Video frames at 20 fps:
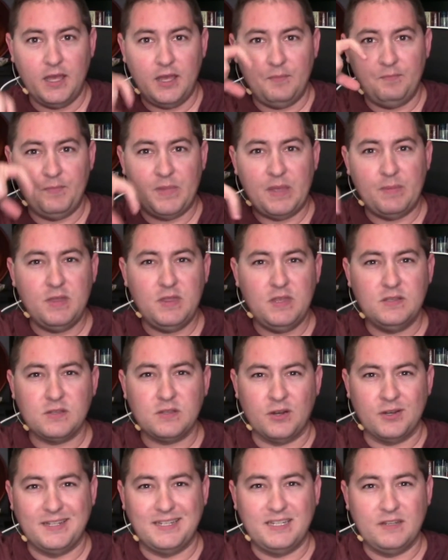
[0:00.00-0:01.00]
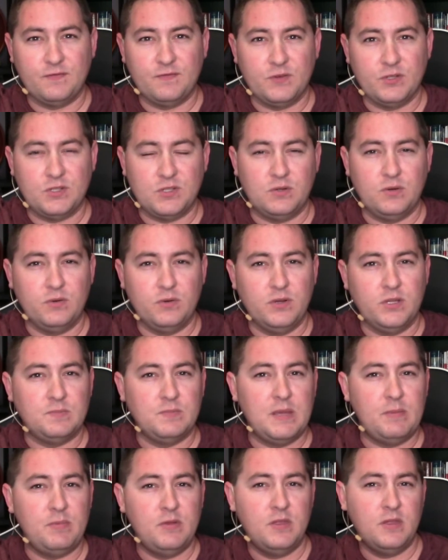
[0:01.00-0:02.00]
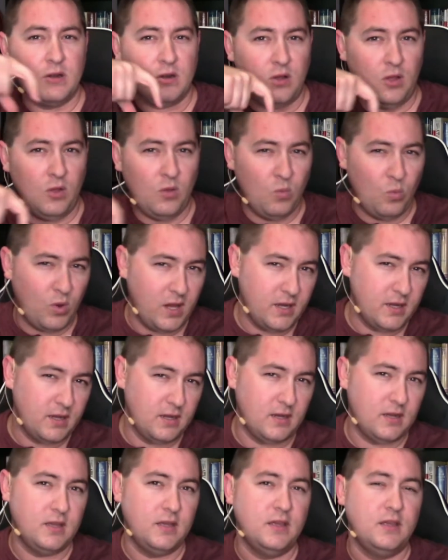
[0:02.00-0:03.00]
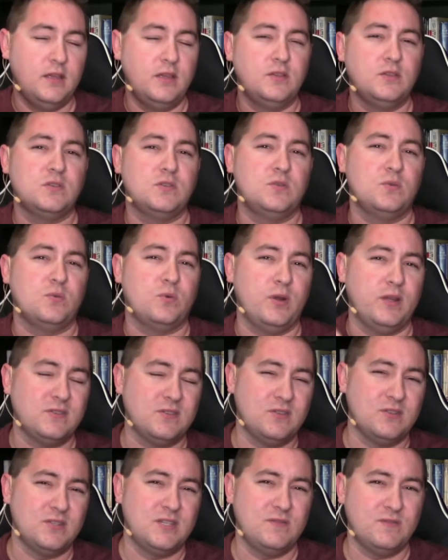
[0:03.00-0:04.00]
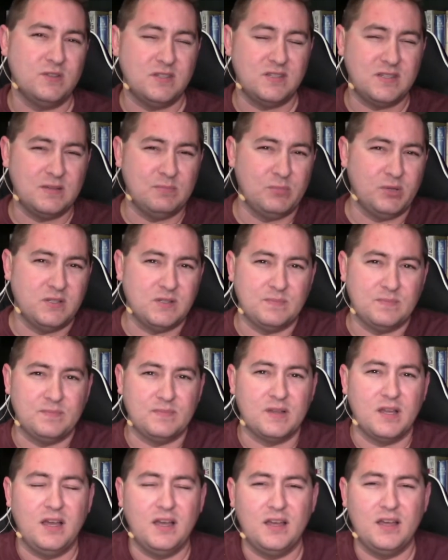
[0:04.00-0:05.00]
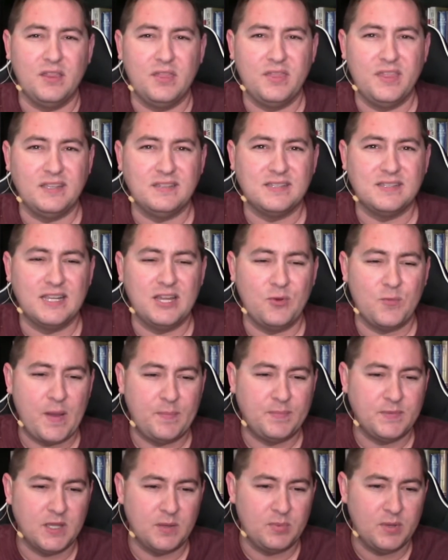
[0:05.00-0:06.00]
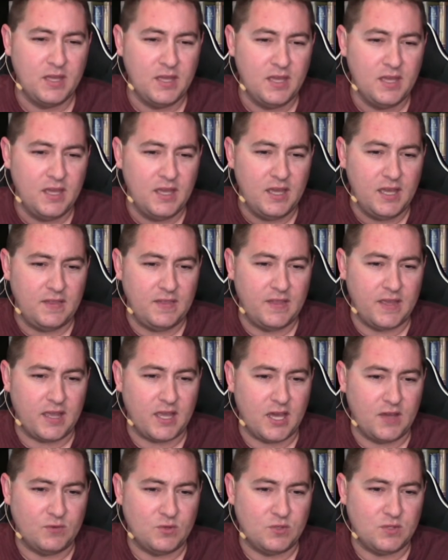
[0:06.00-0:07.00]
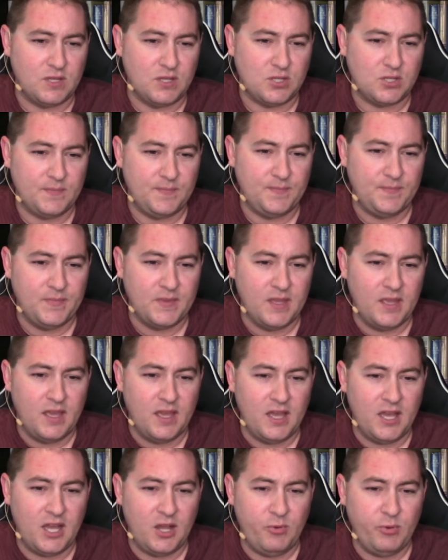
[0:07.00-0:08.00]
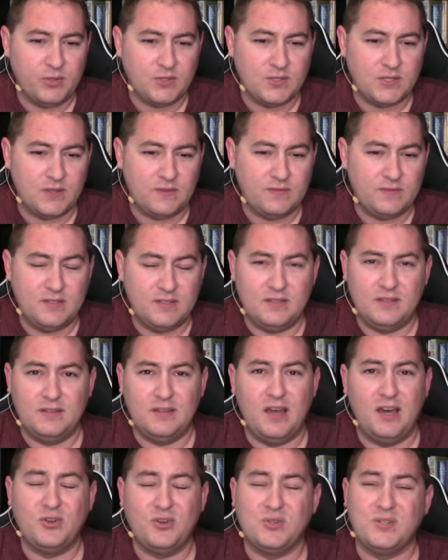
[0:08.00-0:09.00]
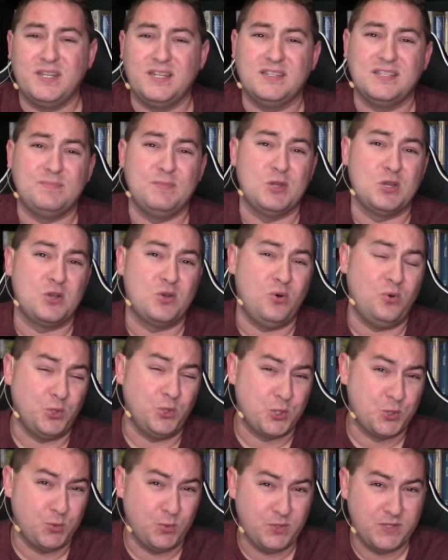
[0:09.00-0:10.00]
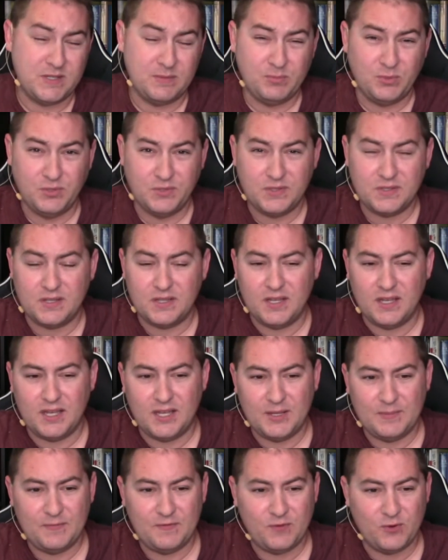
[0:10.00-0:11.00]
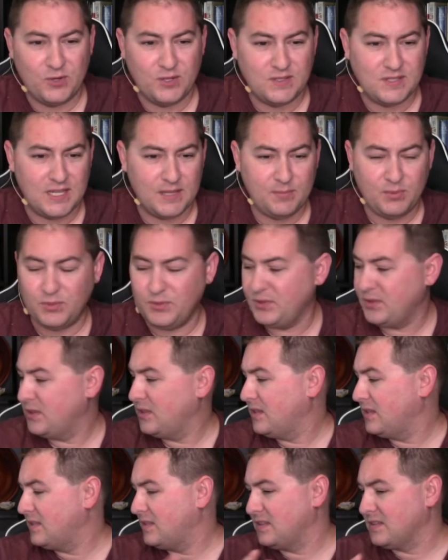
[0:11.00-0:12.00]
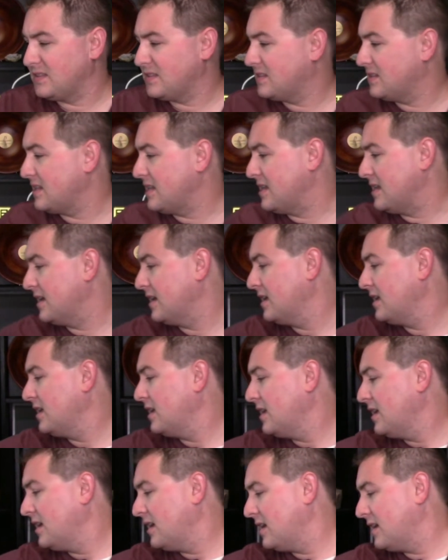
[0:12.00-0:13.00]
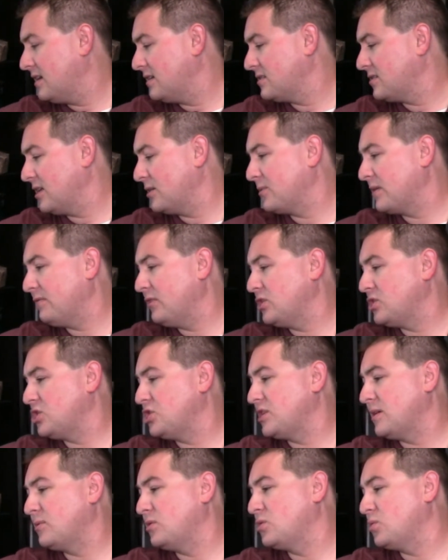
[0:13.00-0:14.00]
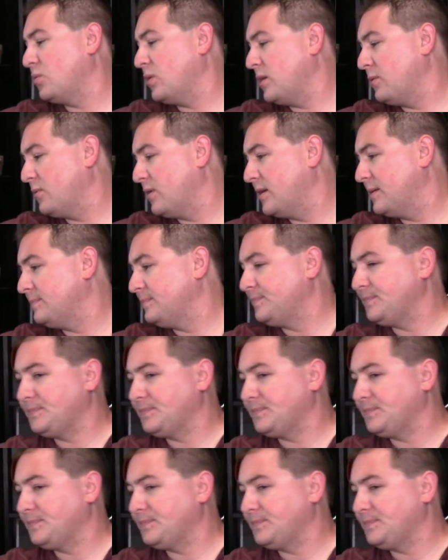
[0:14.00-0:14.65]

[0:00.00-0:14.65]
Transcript: maybe these aren't different stories. Maybe they're all one story. And so there's different symbolism things that get wrapped up in that conversation. We also have to understand some of the cultural symbols. For example, the sea. So like Revelation chapter 21